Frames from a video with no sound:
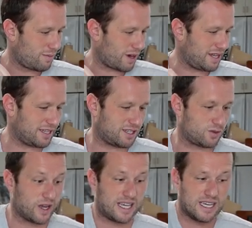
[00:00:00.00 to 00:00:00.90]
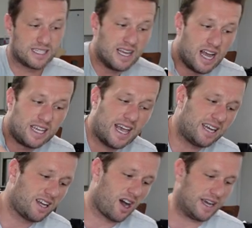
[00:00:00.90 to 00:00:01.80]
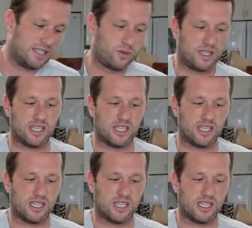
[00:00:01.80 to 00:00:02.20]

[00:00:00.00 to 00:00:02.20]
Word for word: But I think this is wicked. Again, guys, with